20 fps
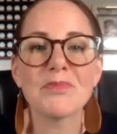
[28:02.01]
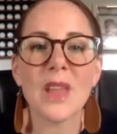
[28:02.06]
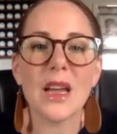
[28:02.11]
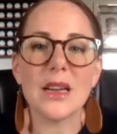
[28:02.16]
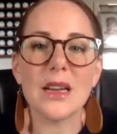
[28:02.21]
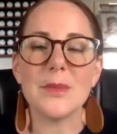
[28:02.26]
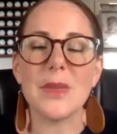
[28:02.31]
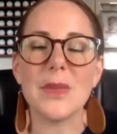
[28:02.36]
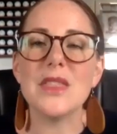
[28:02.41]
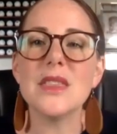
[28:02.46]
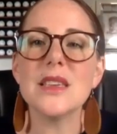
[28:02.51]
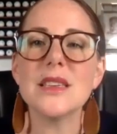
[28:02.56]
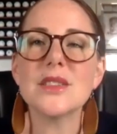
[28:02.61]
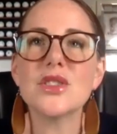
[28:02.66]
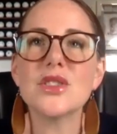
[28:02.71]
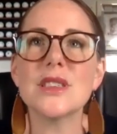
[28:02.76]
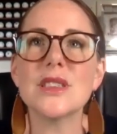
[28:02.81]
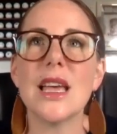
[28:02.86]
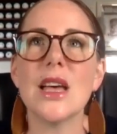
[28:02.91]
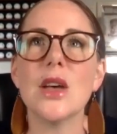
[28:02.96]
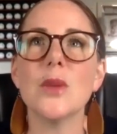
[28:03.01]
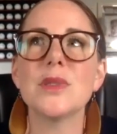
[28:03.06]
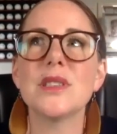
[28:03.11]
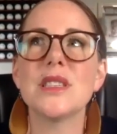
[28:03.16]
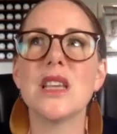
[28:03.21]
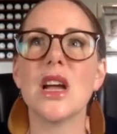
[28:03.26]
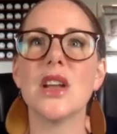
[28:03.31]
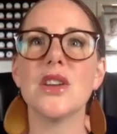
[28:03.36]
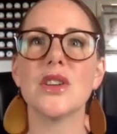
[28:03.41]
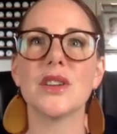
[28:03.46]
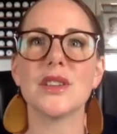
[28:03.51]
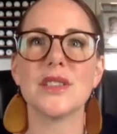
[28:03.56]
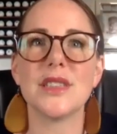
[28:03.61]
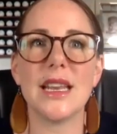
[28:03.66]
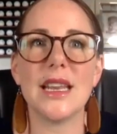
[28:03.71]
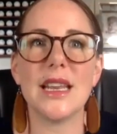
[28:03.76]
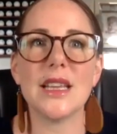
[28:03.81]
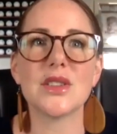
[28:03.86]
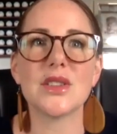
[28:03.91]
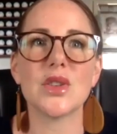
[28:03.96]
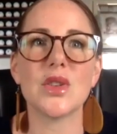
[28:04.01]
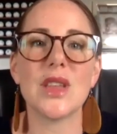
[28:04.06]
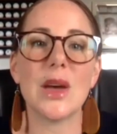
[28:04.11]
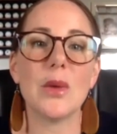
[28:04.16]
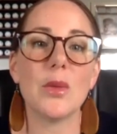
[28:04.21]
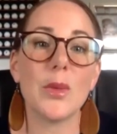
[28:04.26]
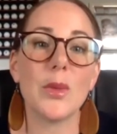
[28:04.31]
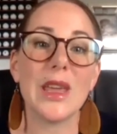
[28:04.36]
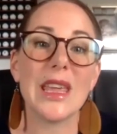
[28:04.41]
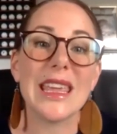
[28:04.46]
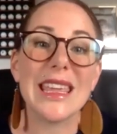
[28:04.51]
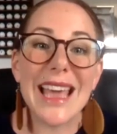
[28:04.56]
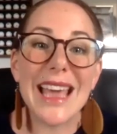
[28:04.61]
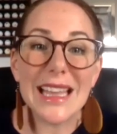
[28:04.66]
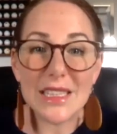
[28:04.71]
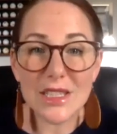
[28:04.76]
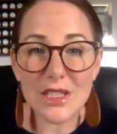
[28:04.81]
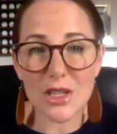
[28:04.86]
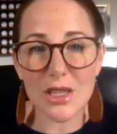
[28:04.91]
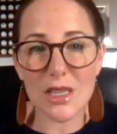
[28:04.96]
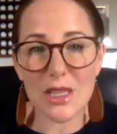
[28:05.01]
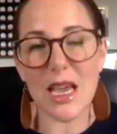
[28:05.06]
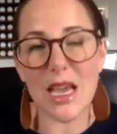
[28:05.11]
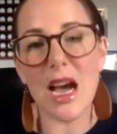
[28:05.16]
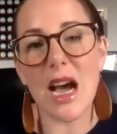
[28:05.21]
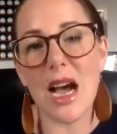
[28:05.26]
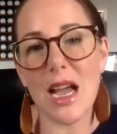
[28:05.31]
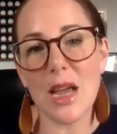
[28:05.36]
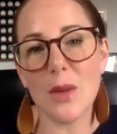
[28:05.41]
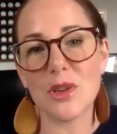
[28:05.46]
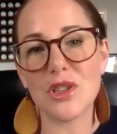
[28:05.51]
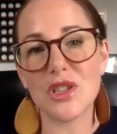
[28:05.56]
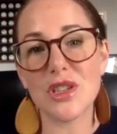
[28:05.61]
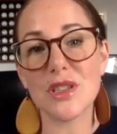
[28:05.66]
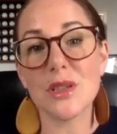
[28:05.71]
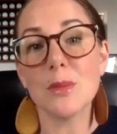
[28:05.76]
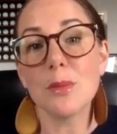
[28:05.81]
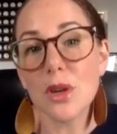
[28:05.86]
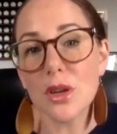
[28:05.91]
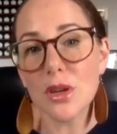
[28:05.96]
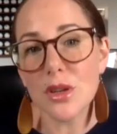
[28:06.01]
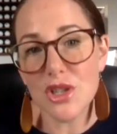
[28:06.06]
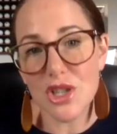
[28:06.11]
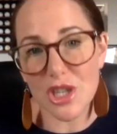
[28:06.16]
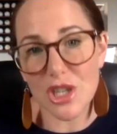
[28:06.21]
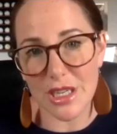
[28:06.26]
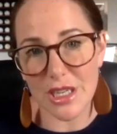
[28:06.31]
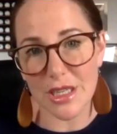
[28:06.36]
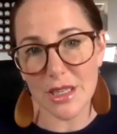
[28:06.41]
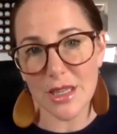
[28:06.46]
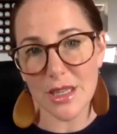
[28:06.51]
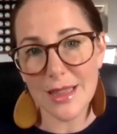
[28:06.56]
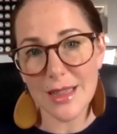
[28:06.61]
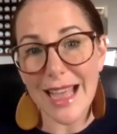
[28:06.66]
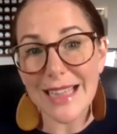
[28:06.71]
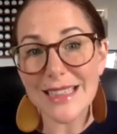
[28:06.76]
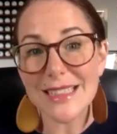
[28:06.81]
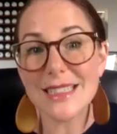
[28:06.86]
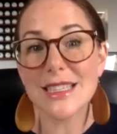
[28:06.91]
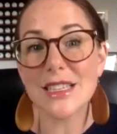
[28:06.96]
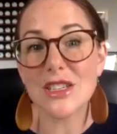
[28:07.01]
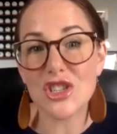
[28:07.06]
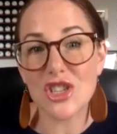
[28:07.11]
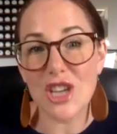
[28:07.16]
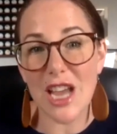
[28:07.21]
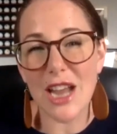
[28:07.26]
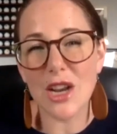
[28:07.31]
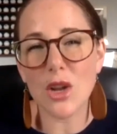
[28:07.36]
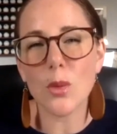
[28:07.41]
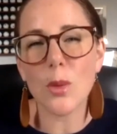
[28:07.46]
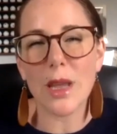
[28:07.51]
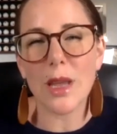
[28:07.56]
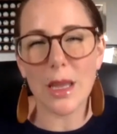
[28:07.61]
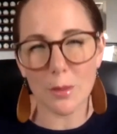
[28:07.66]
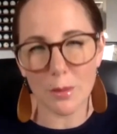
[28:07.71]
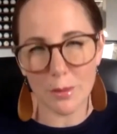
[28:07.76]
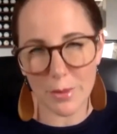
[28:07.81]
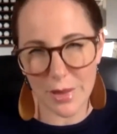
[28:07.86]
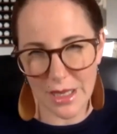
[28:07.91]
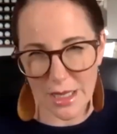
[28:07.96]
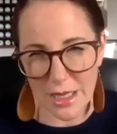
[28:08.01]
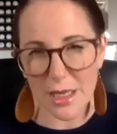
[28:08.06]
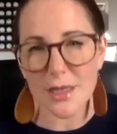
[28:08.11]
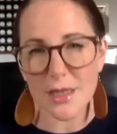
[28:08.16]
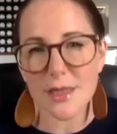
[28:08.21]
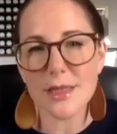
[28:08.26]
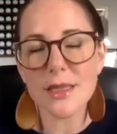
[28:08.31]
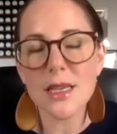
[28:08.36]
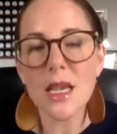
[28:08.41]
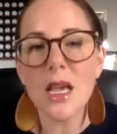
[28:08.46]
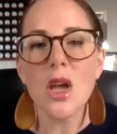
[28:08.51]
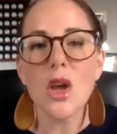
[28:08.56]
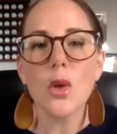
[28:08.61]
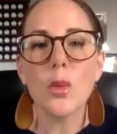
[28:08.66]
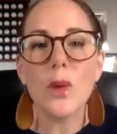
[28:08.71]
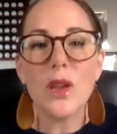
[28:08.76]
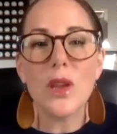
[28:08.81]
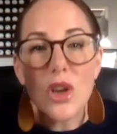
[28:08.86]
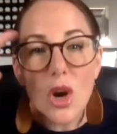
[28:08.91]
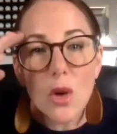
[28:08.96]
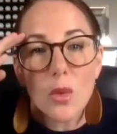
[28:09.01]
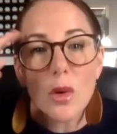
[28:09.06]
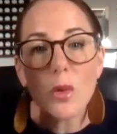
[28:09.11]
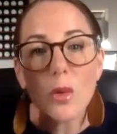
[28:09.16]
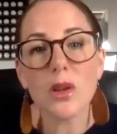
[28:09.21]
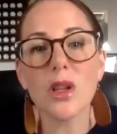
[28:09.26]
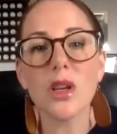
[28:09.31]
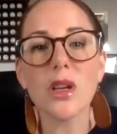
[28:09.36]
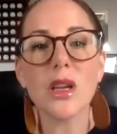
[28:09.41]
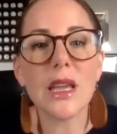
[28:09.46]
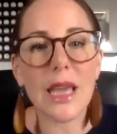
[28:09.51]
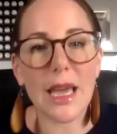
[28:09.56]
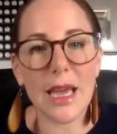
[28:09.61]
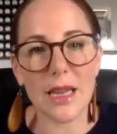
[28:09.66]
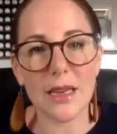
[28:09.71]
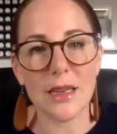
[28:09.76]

And this just helps the understanding so that when we get to the I, which is immersion, that's the shadowing piece, we know what we're looking at.